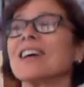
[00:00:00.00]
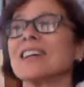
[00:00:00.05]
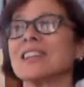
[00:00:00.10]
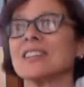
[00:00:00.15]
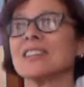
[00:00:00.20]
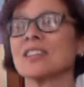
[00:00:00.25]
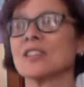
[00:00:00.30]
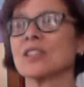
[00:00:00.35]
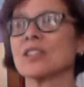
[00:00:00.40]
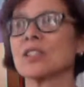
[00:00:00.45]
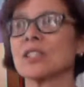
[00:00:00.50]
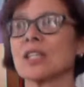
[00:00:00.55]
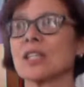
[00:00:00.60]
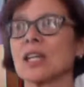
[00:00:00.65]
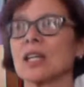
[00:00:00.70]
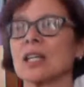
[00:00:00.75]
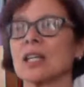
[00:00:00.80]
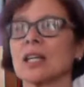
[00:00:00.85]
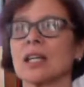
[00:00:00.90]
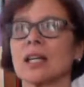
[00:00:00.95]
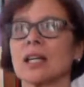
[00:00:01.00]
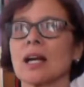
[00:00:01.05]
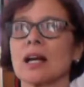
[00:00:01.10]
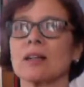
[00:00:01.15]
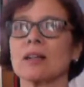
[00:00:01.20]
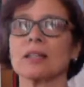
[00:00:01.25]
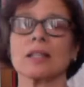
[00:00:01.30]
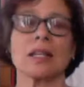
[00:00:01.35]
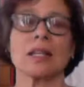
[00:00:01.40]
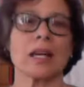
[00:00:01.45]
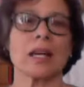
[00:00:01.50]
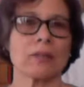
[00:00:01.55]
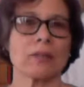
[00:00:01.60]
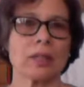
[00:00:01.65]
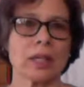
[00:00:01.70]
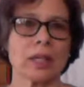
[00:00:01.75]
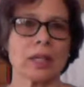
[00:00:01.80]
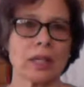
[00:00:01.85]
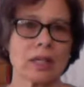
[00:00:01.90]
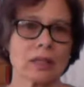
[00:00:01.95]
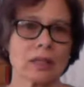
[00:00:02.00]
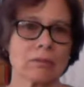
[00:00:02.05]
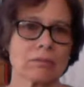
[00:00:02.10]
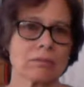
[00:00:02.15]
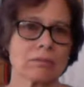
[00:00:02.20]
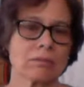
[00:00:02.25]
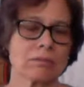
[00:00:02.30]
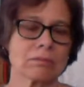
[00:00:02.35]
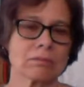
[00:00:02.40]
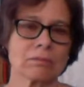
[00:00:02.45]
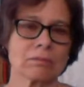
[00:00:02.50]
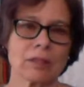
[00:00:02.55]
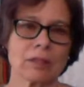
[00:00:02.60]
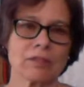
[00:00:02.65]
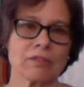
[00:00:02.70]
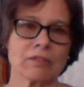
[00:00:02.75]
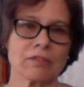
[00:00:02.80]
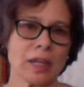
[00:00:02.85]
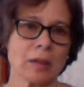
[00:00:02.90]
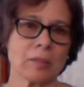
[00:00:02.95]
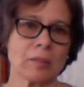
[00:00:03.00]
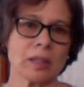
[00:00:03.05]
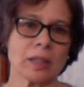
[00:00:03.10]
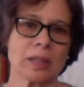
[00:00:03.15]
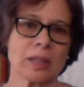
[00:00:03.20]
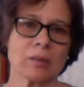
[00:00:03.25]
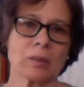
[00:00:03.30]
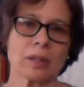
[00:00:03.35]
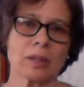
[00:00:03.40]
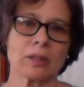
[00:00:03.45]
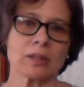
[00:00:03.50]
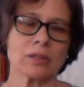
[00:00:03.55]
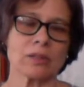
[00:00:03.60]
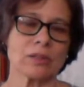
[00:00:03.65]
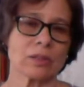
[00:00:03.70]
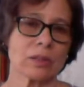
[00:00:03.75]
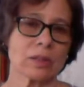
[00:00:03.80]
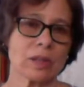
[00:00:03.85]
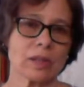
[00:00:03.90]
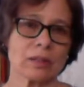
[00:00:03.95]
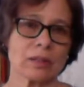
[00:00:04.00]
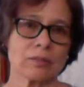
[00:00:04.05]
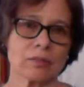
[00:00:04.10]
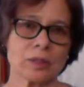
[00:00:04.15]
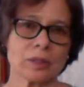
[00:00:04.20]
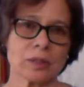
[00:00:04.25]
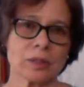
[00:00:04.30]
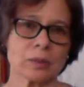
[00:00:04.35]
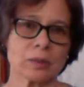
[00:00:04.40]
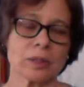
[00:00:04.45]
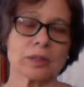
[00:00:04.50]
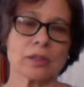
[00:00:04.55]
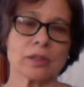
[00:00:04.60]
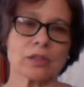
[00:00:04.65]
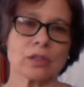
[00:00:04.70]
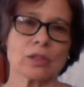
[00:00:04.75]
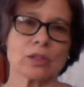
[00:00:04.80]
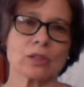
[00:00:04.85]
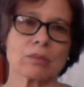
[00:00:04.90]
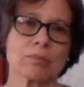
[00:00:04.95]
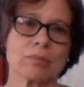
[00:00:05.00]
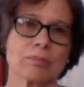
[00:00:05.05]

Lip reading: understanding how to navigate a family where there's a lot of very religious